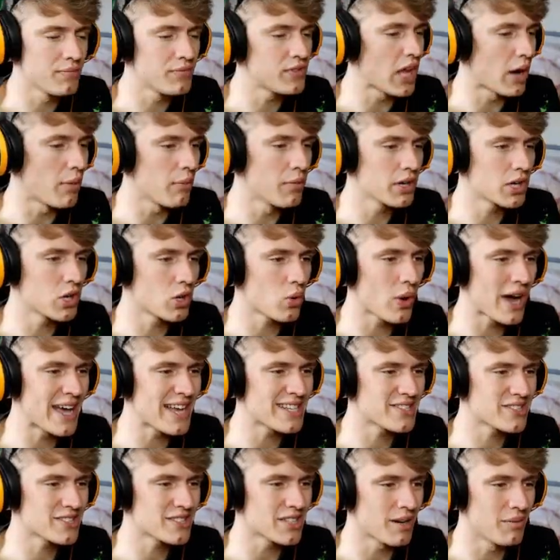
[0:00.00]
I'm done with
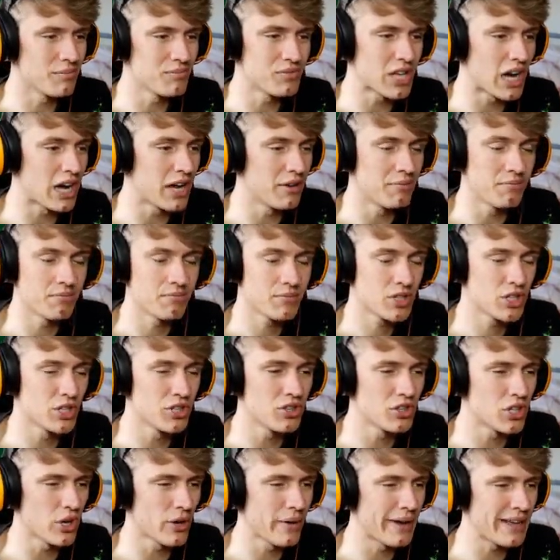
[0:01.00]
quest. I'm done.
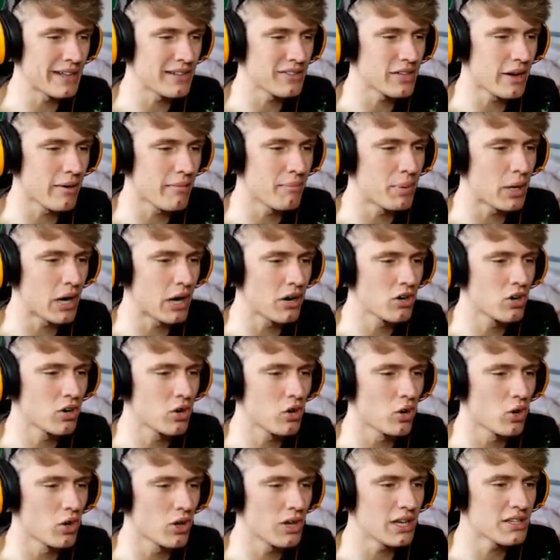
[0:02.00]
Couldn't do it. Done
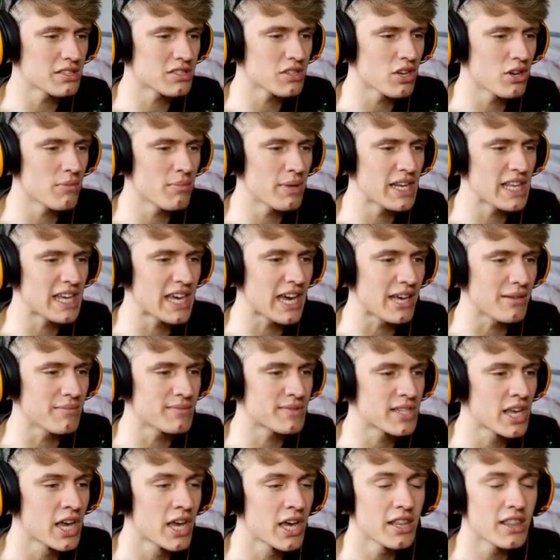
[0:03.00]
parkour. Let's go to
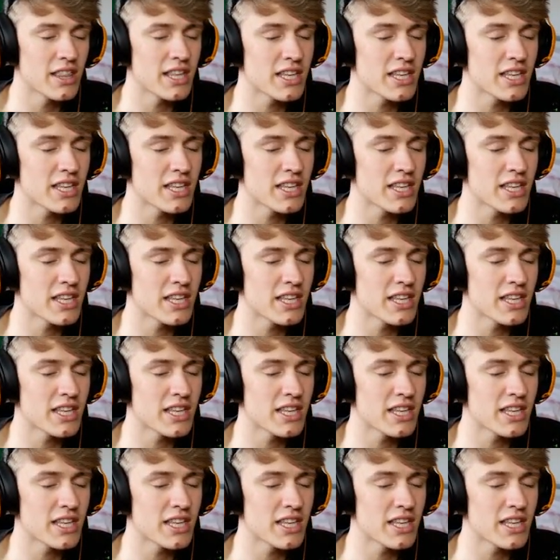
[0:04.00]
minigames.